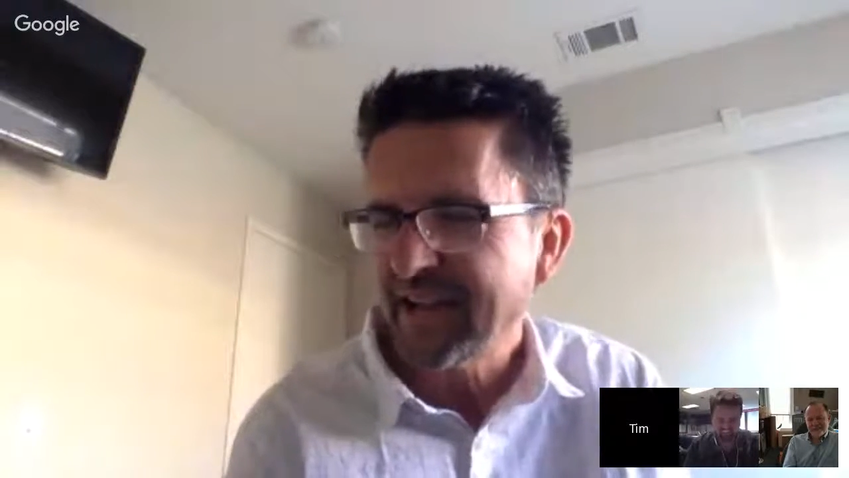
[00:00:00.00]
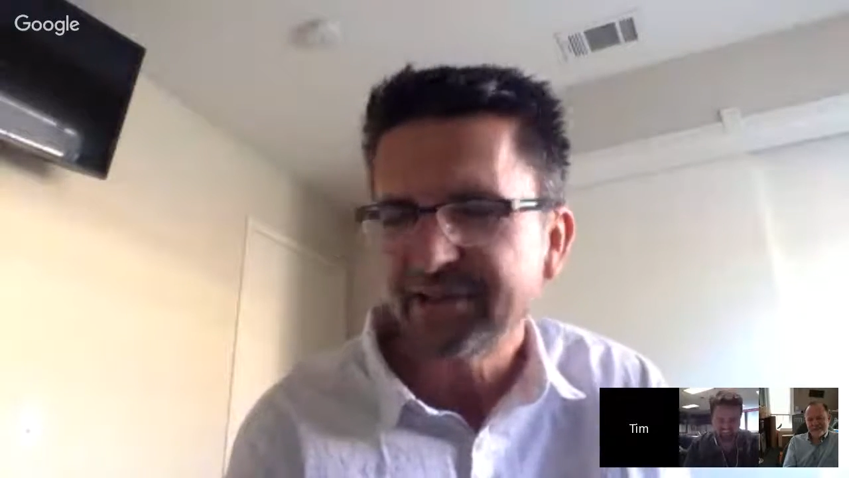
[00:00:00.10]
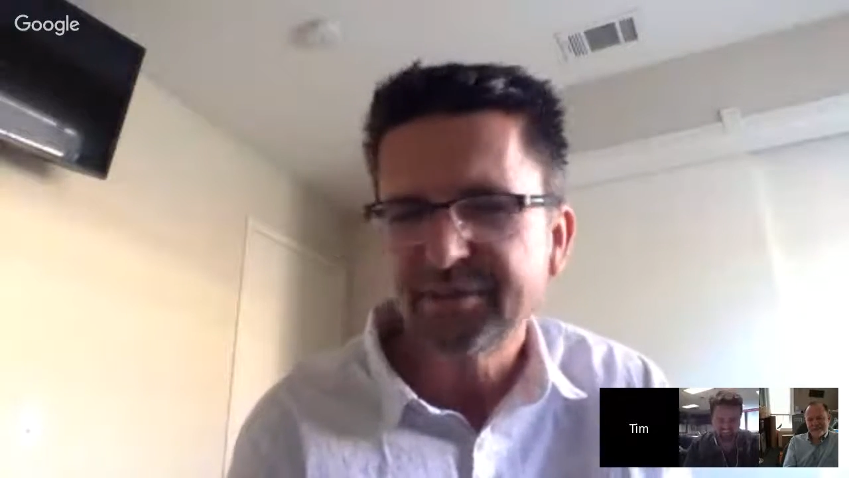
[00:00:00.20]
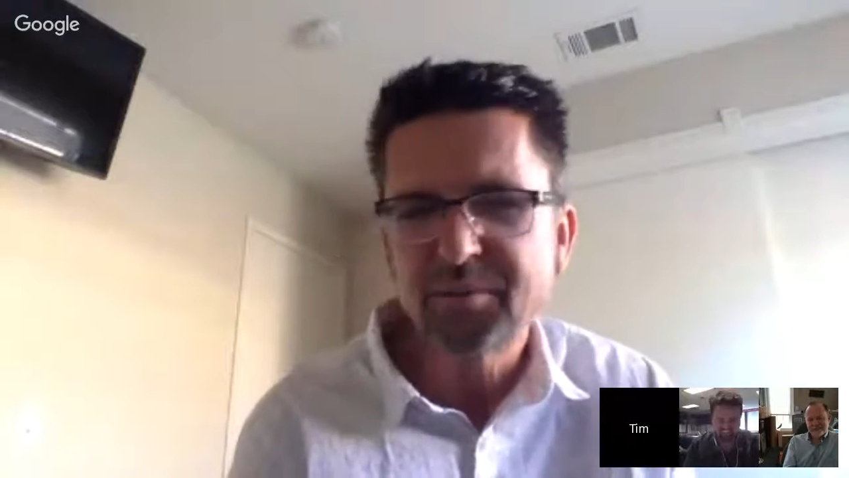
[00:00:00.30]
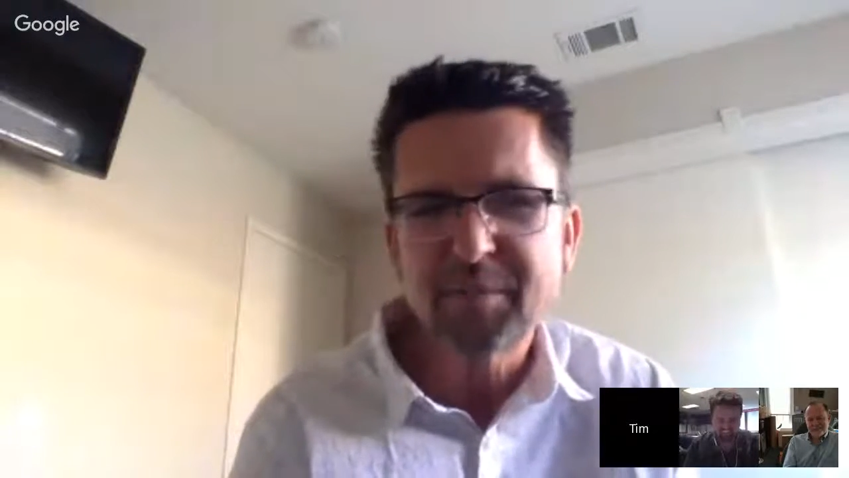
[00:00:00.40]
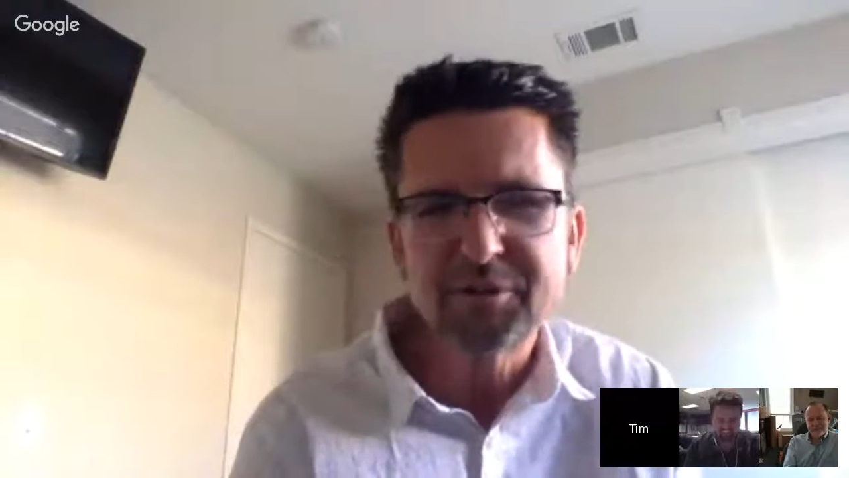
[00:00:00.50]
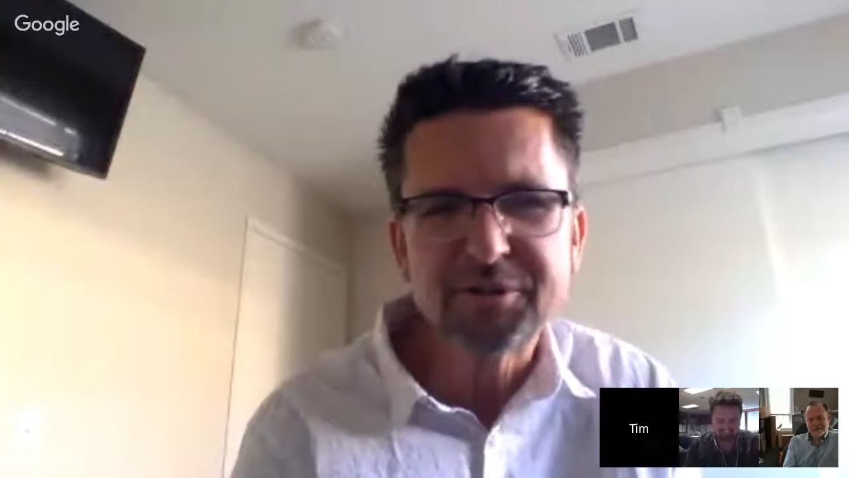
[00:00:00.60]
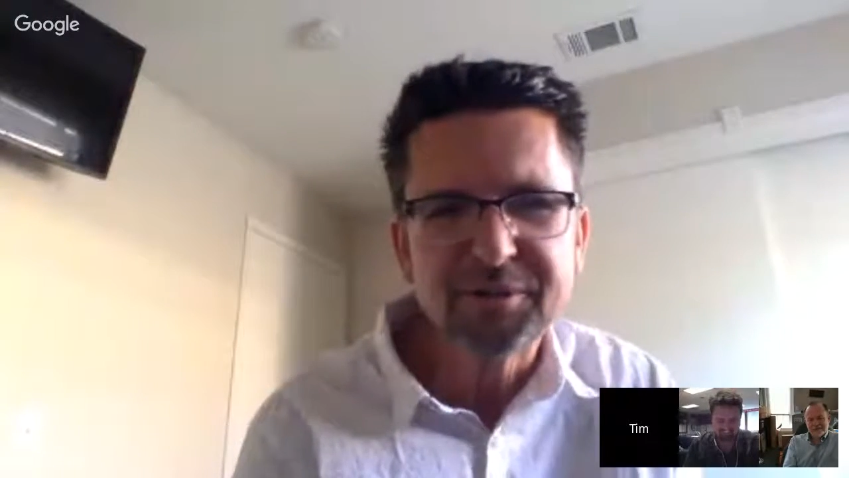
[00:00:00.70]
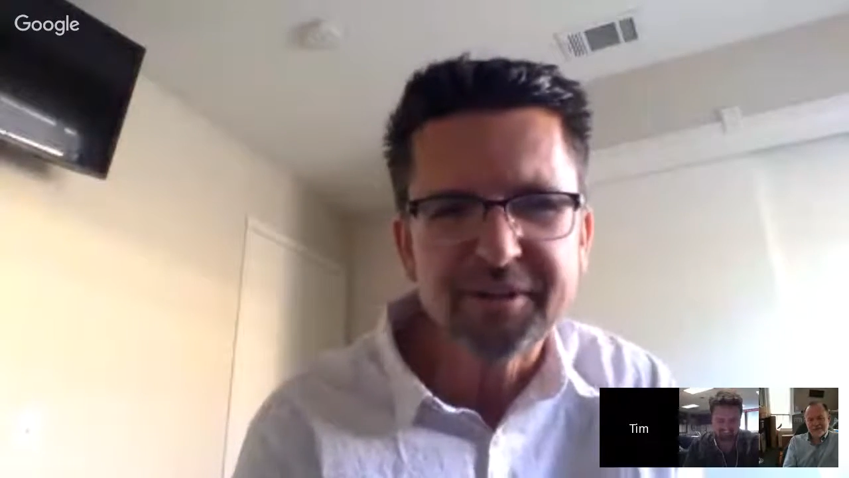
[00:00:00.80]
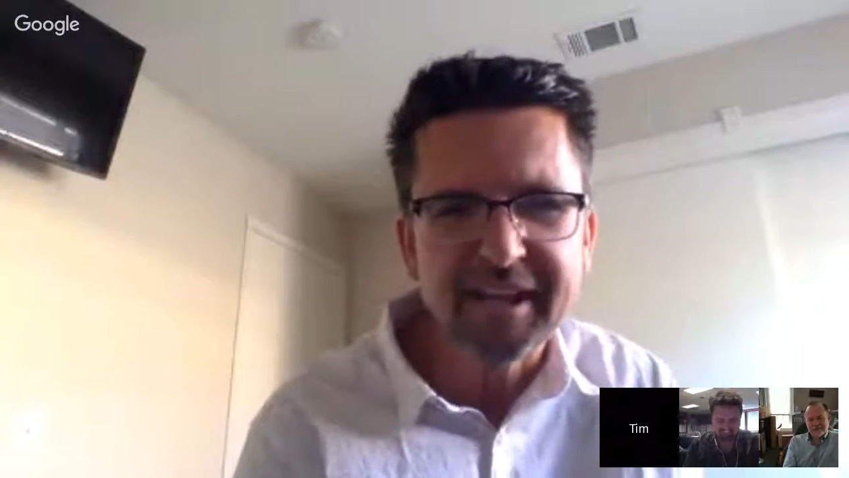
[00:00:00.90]
how did Robert
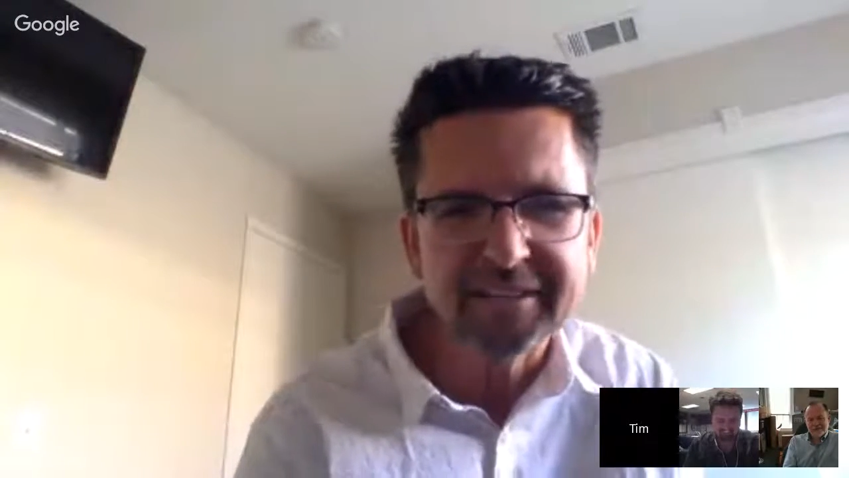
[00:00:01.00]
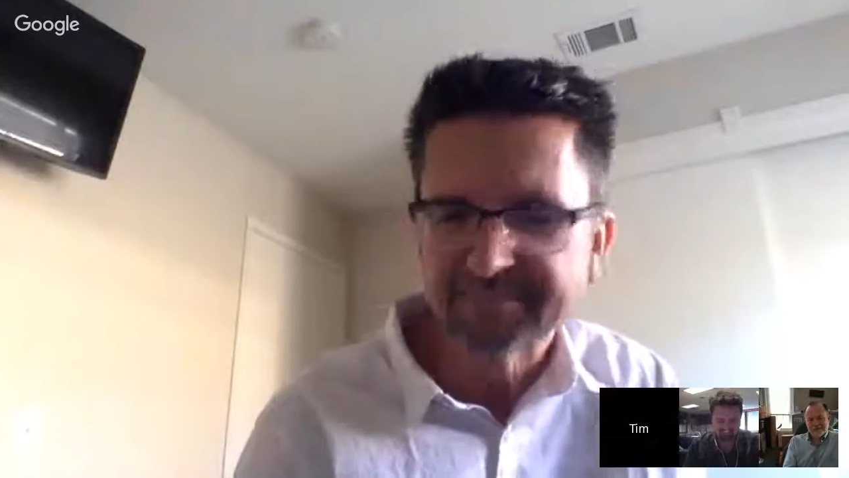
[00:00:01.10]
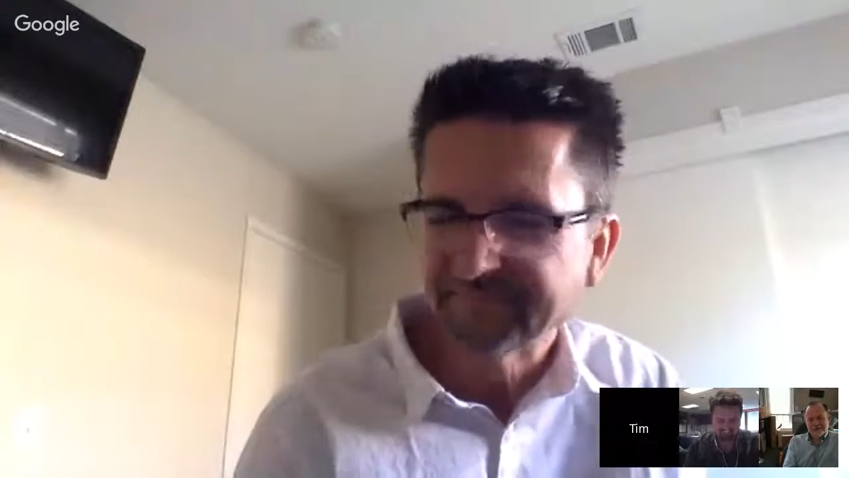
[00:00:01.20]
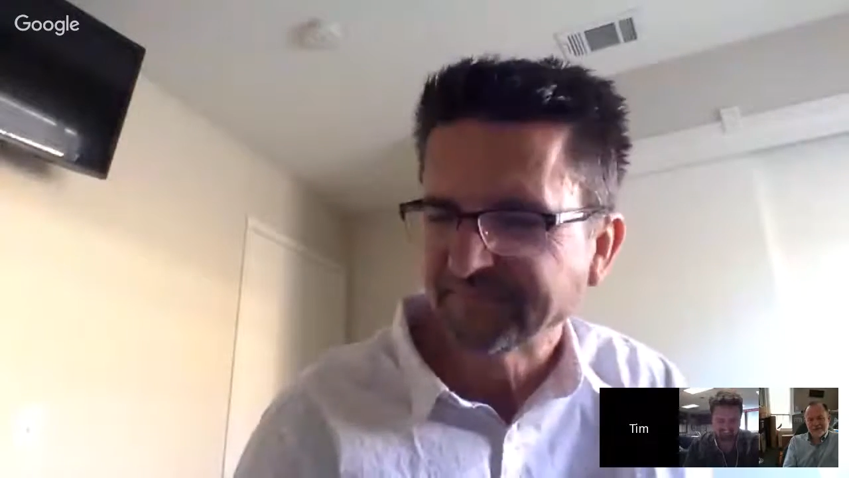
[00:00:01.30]
do today?